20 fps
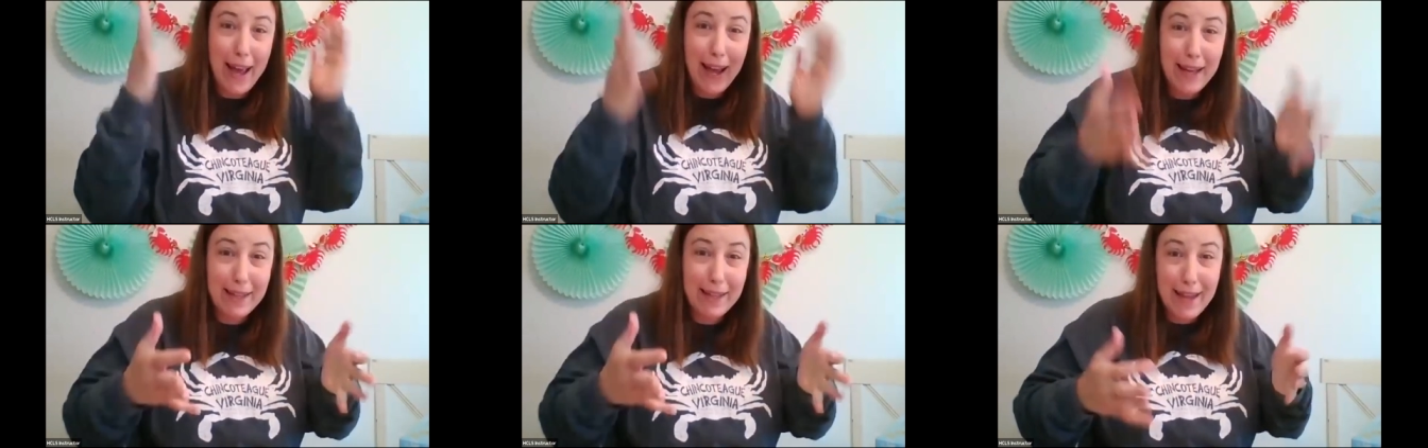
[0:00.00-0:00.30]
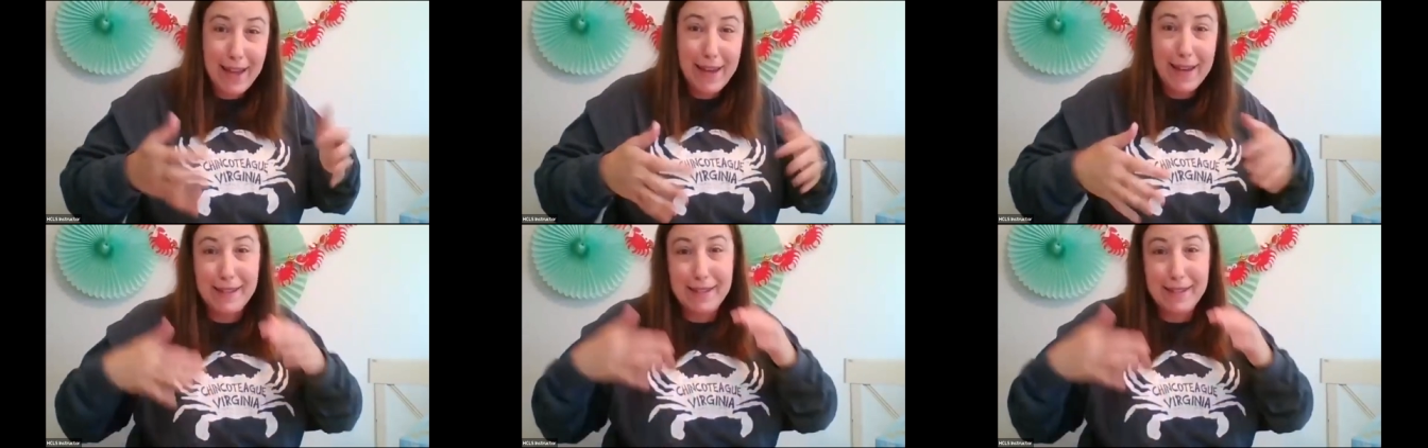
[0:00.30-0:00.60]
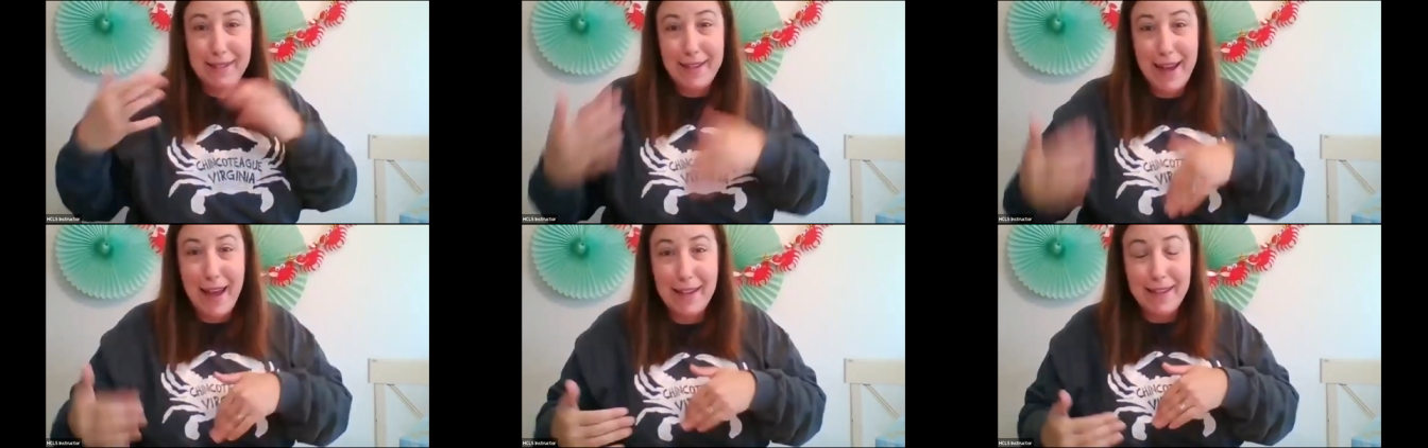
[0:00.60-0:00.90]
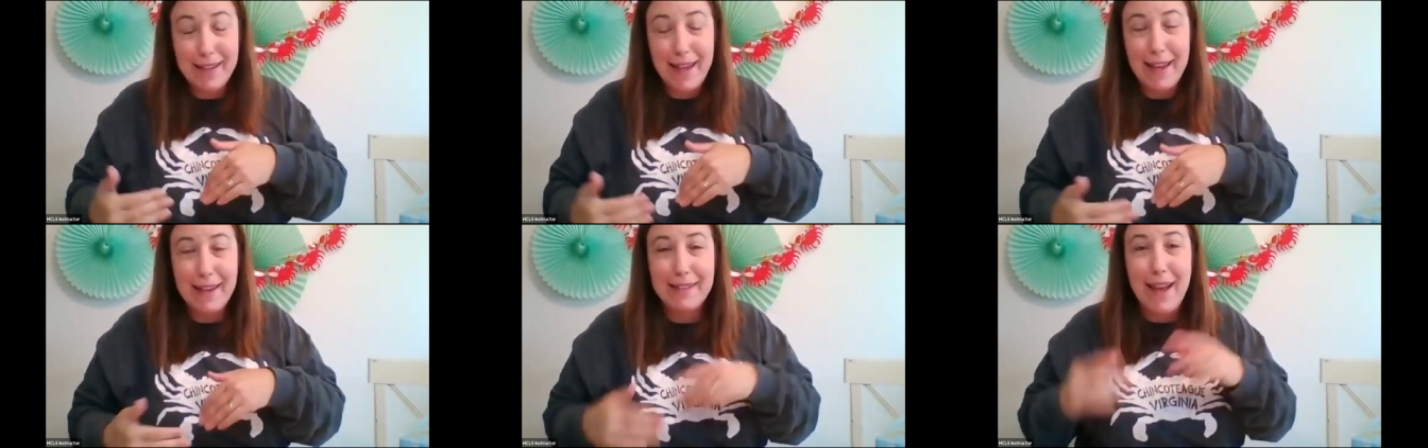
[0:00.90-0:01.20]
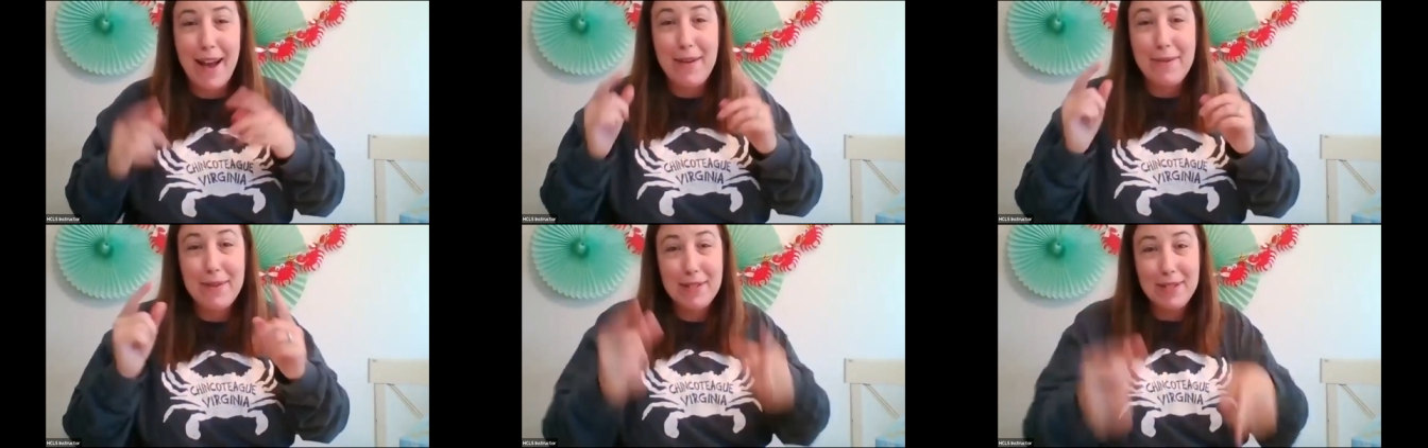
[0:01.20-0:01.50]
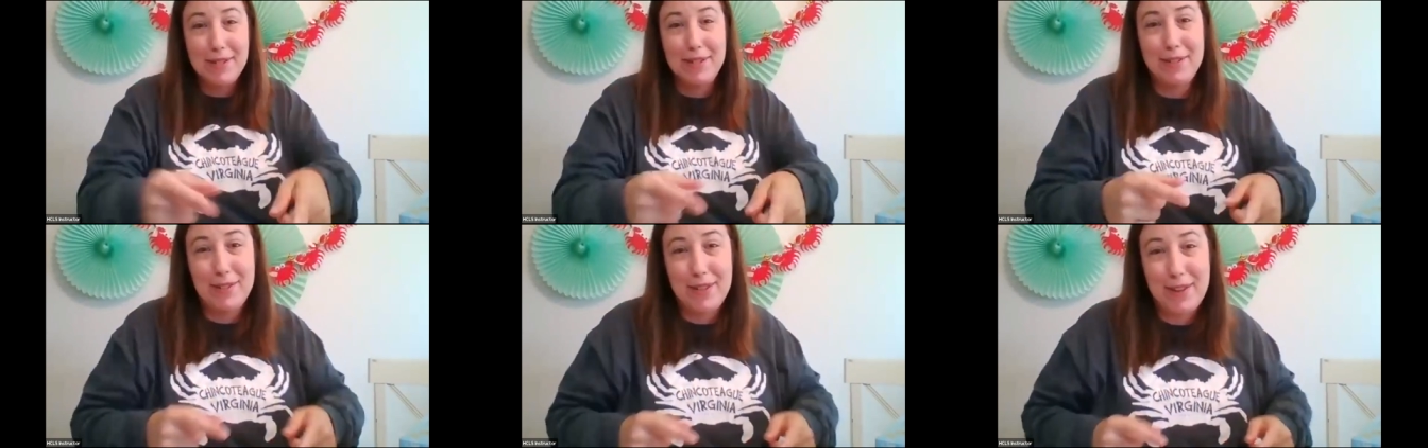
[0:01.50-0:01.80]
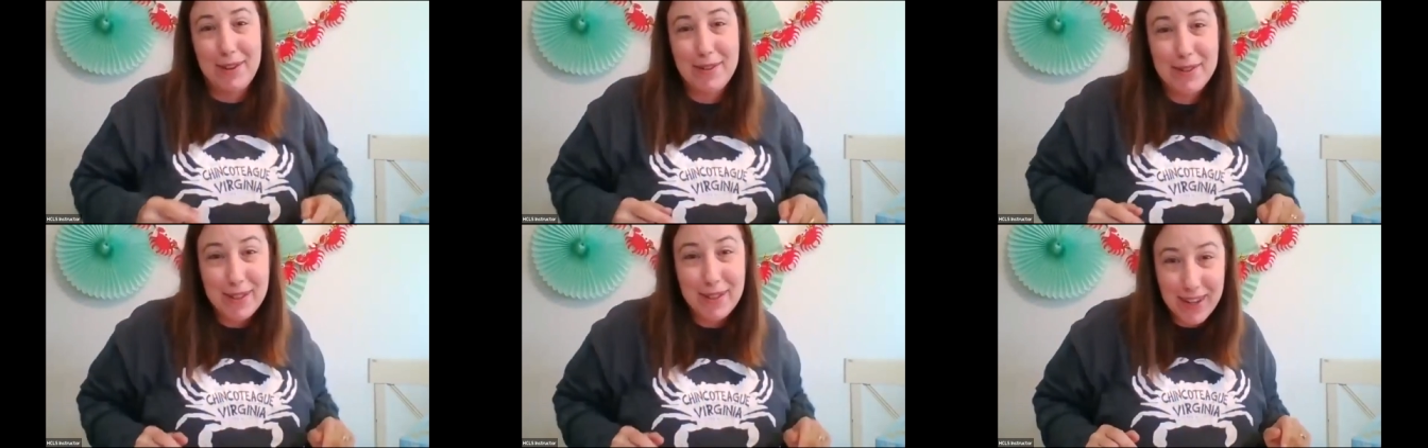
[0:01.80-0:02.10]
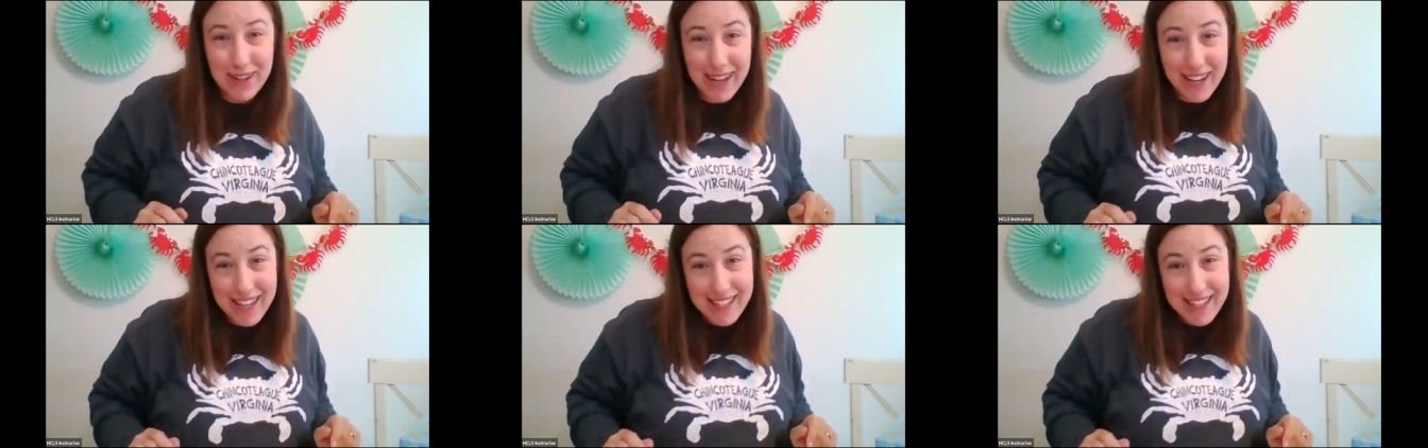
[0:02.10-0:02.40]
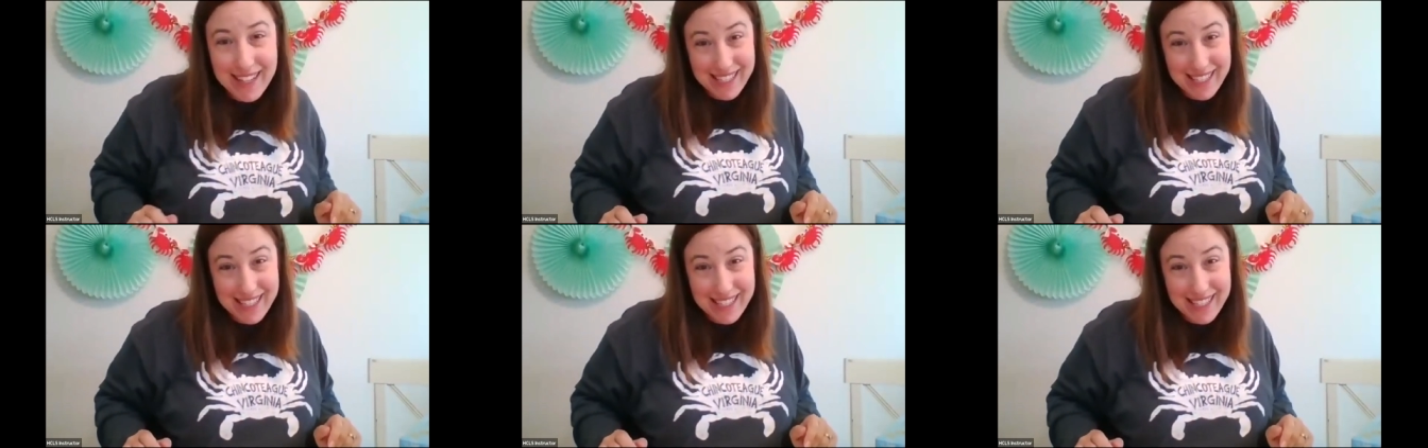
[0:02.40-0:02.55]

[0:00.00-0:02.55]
eight legs and 10 legs, I want you to go look and